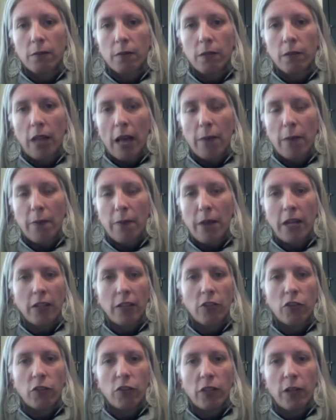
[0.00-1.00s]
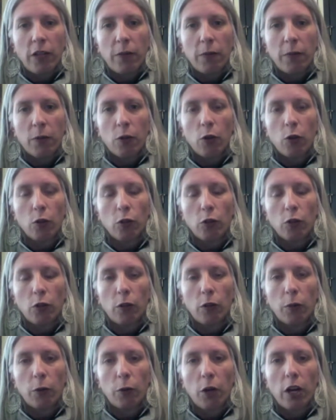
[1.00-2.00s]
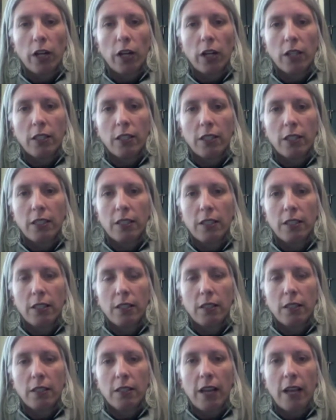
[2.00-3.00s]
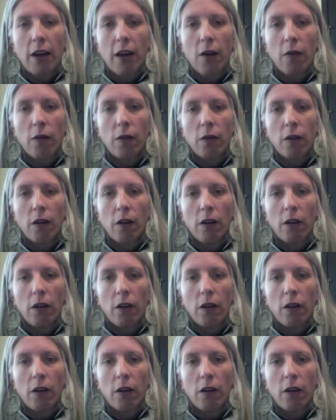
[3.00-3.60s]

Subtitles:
that mainstream cultural product is now